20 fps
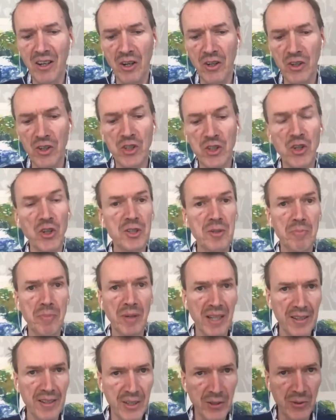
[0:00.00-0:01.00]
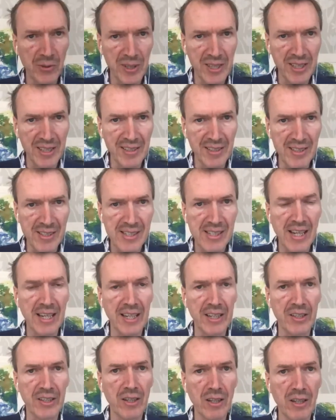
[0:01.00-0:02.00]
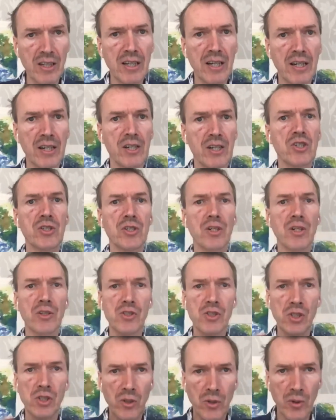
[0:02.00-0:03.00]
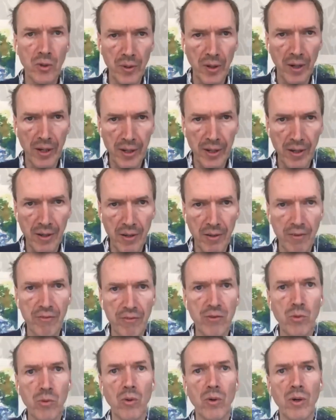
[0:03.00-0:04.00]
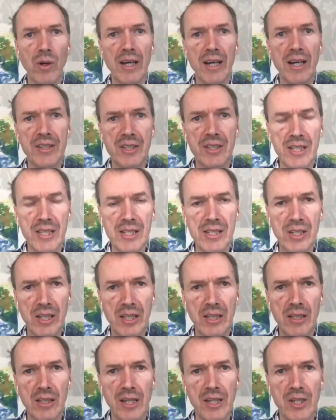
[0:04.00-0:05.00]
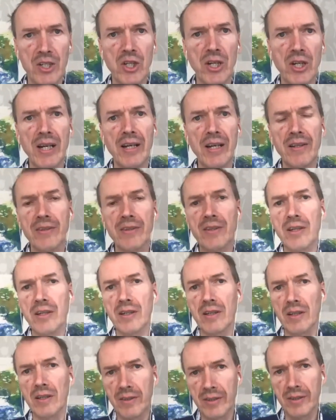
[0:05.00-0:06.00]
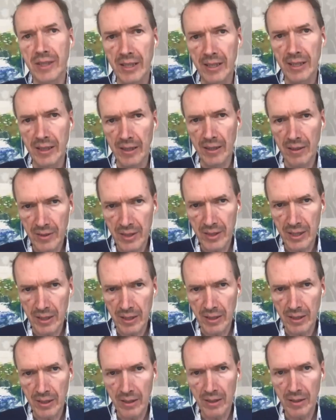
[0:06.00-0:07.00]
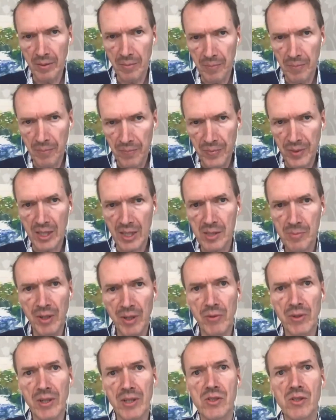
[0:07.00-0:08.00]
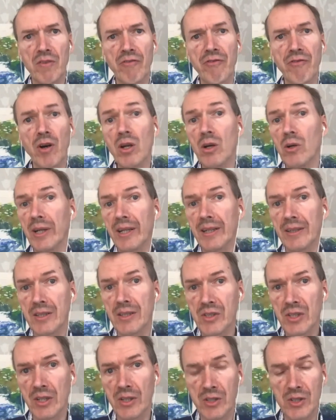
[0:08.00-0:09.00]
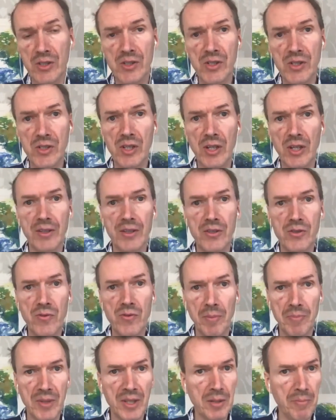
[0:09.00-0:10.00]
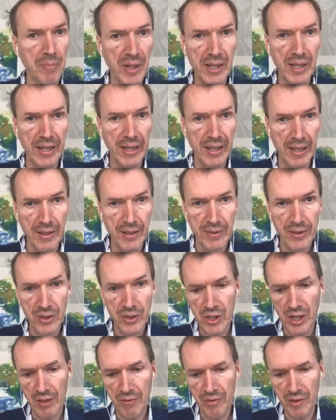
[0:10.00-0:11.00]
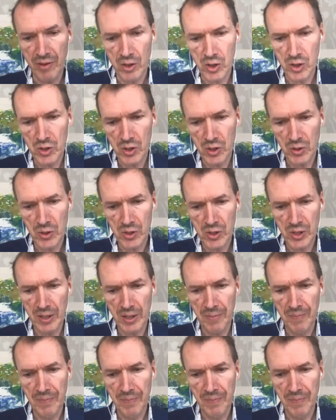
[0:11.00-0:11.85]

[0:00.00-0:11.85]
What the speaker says: not by the audience at large. So for attendees at large, the experience of following discussions is undisrupted by the chat function, so to say.